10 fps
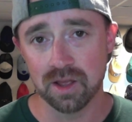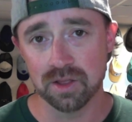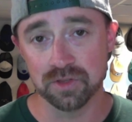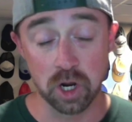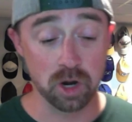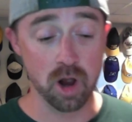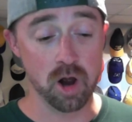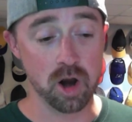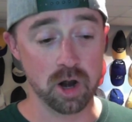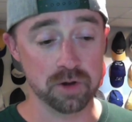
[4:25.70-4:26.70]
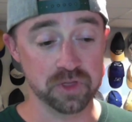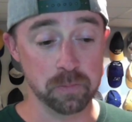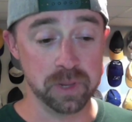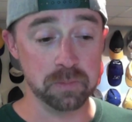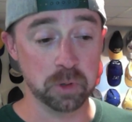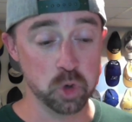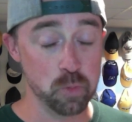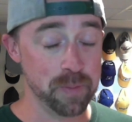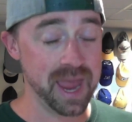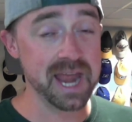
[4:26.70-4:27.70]
There are the people who
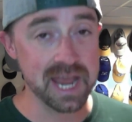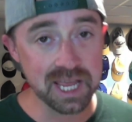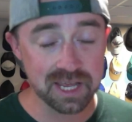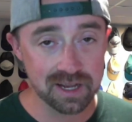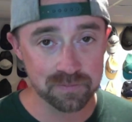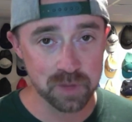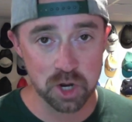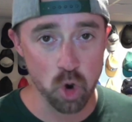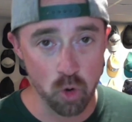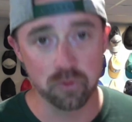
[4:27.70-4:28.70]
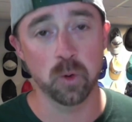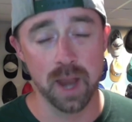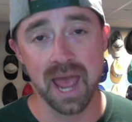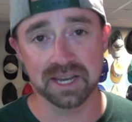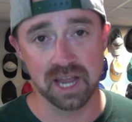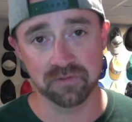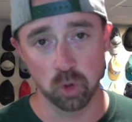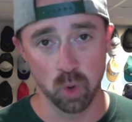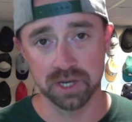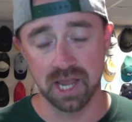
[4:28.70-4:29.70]
panic and overreact after
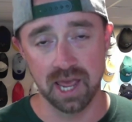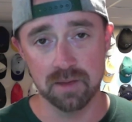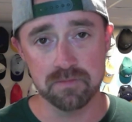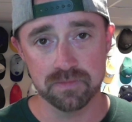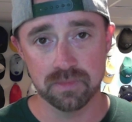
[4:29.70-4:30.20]
one game,